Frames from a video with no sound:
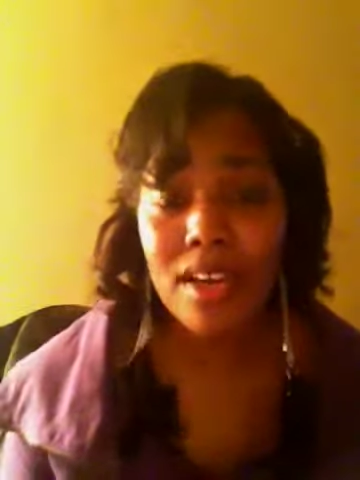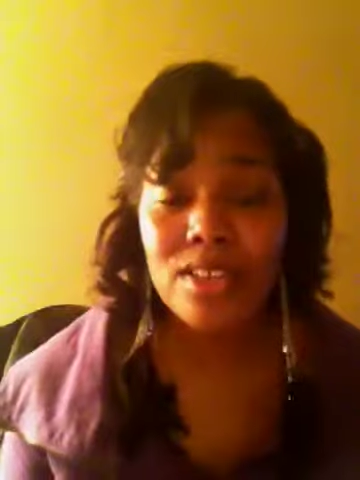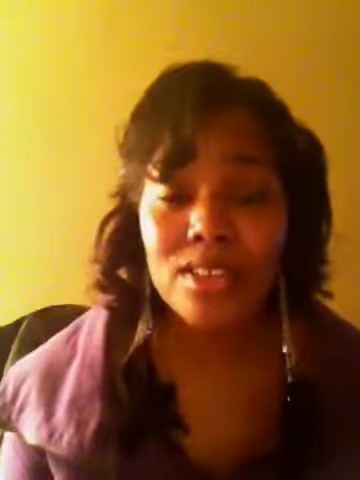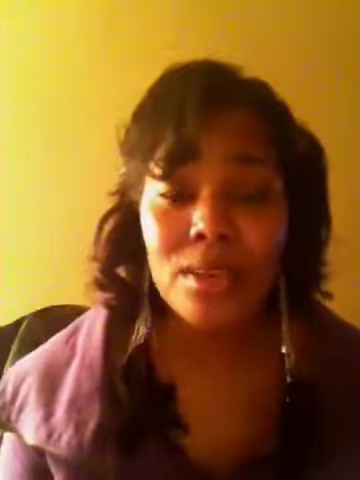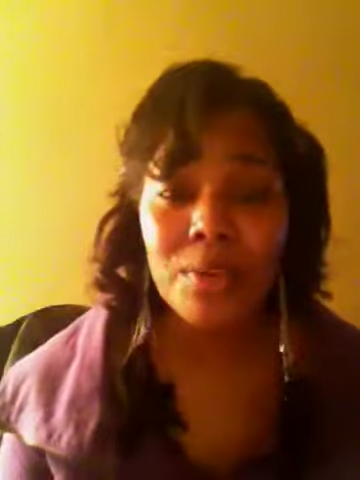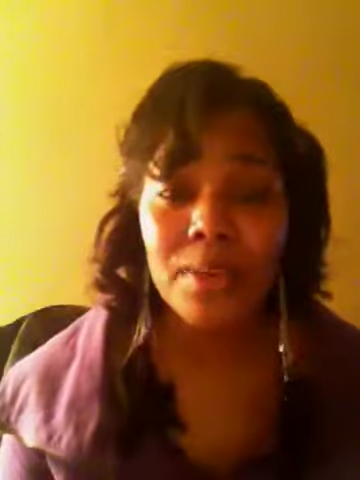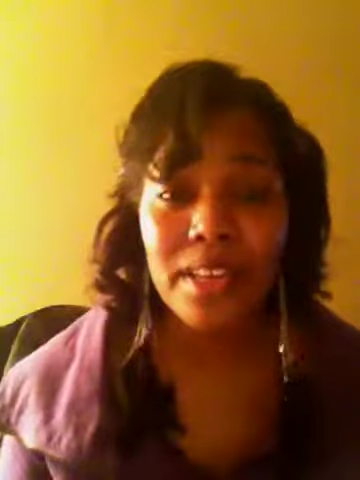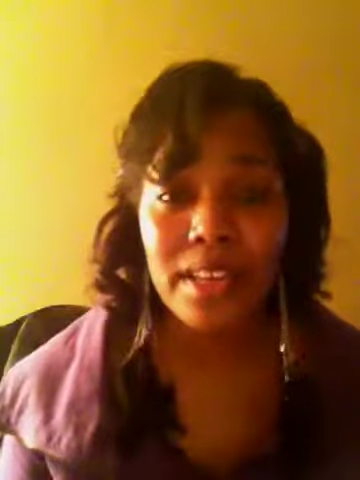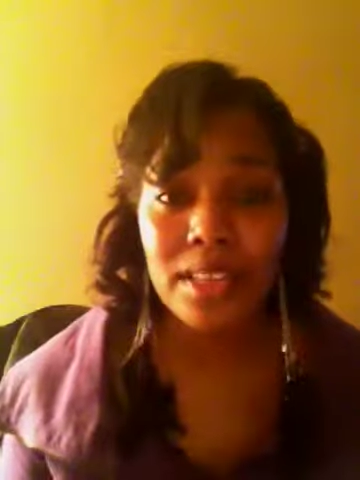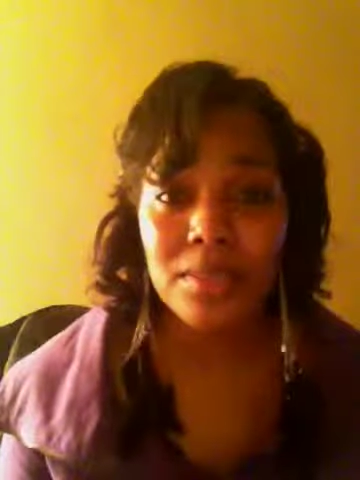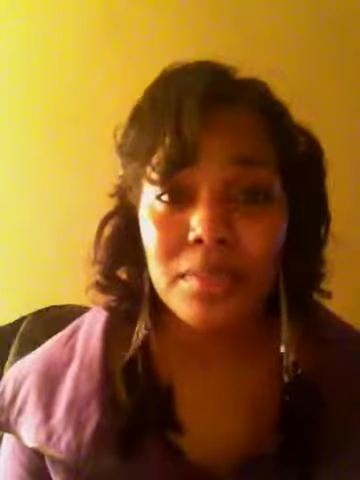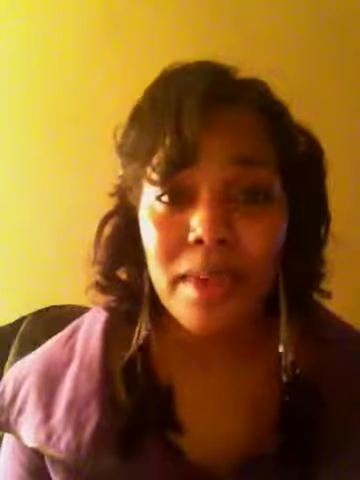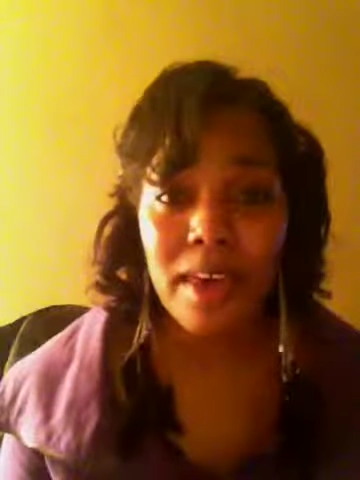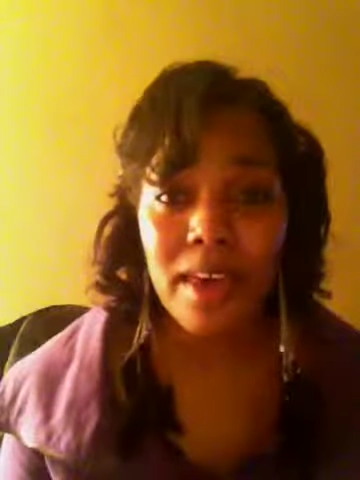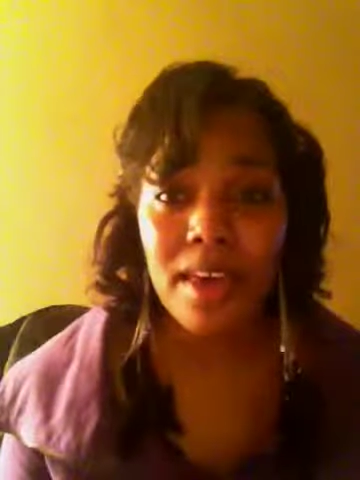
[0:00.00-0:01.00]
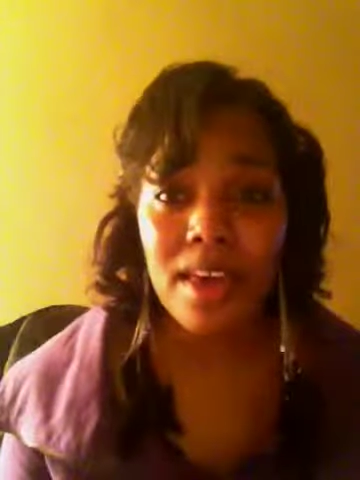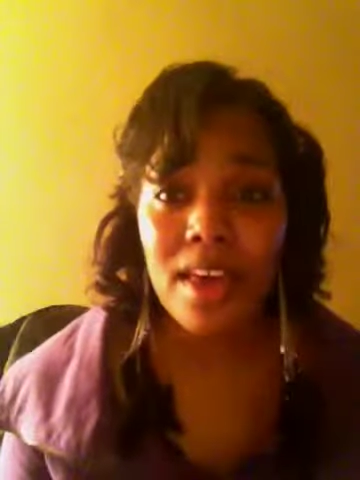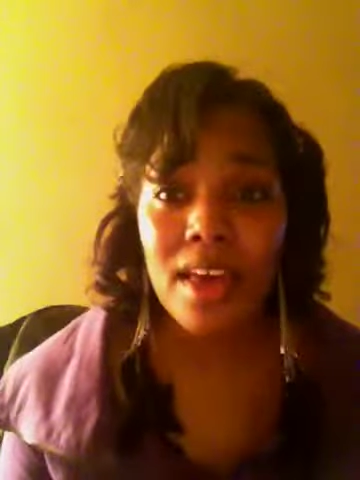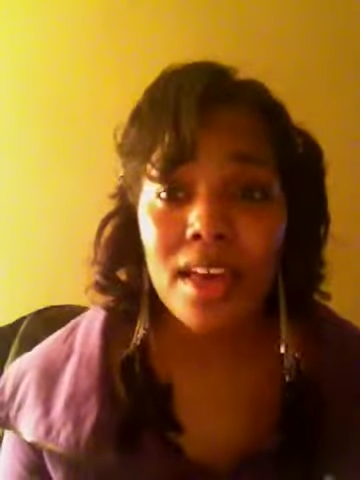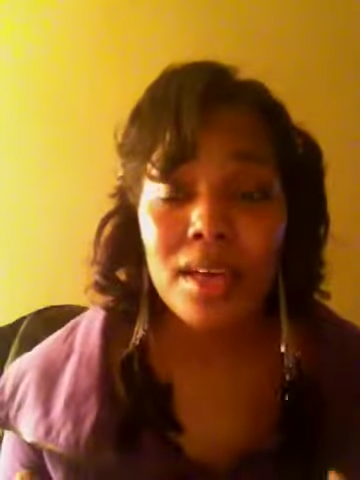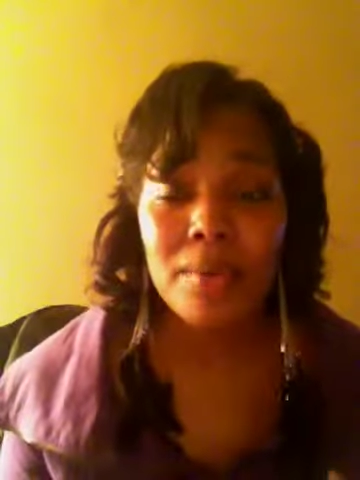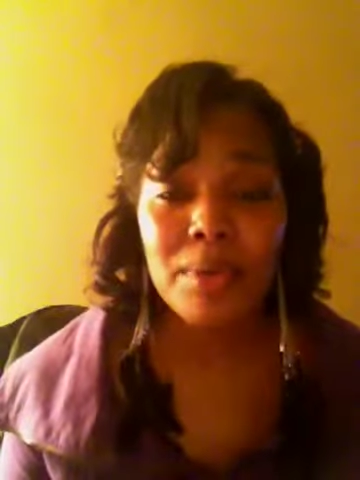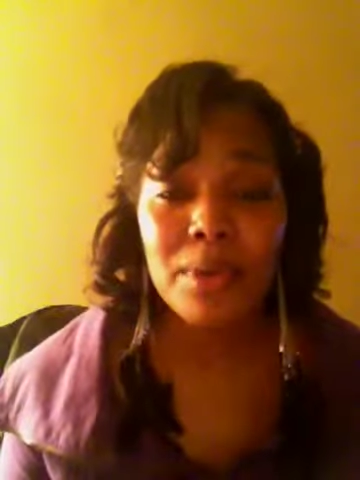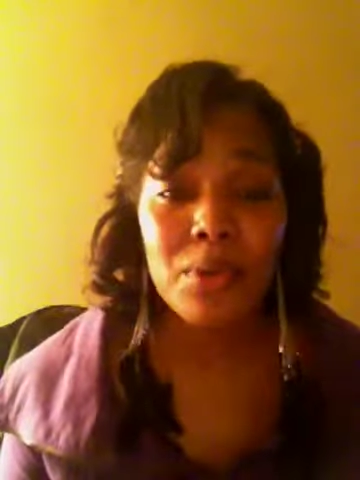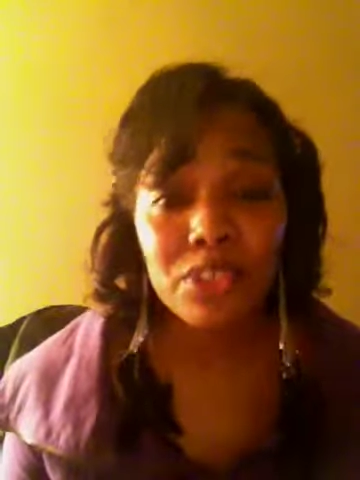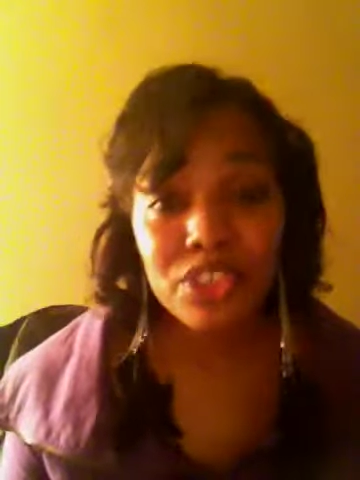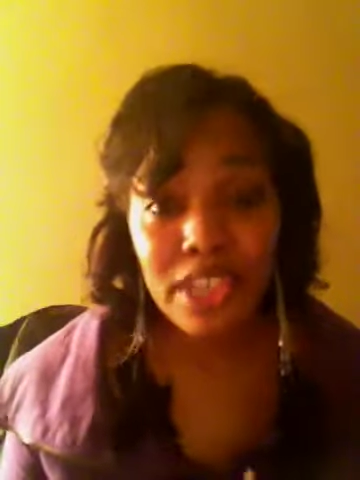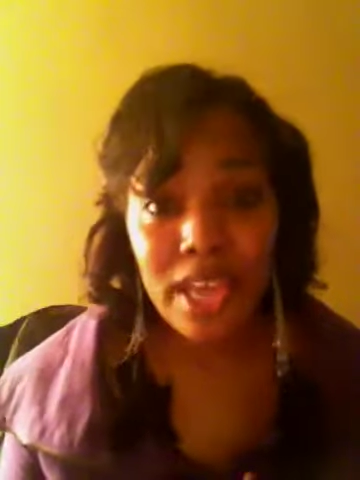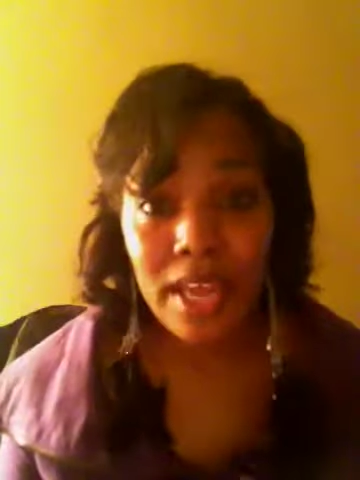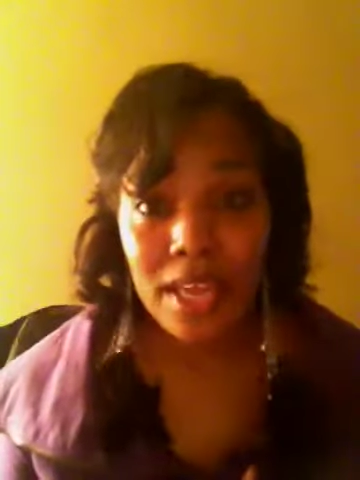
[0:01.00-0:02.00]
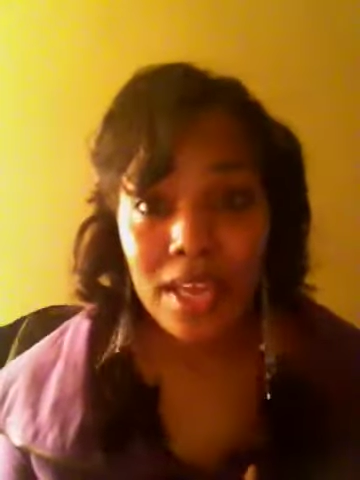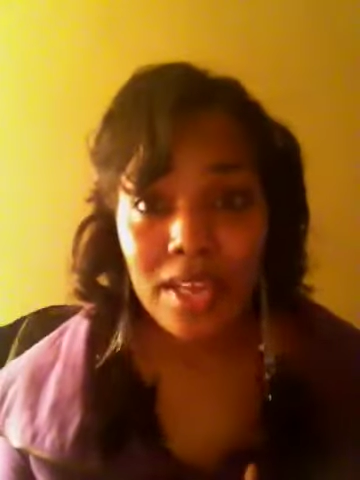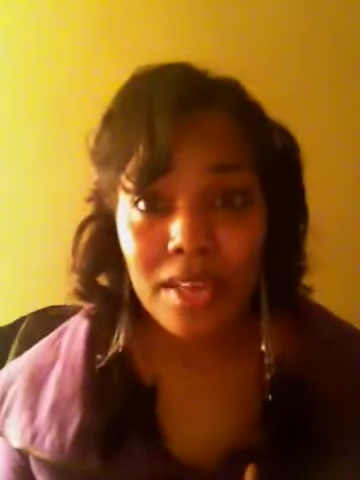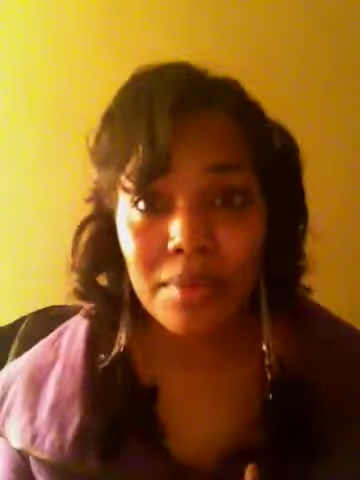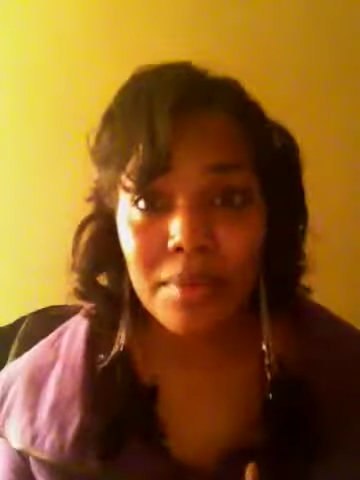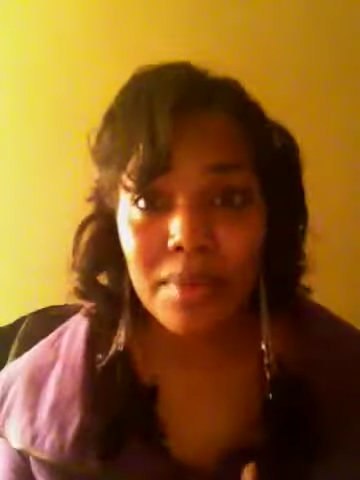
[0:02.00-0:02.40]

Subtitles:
so Renesmee could be with Jacob,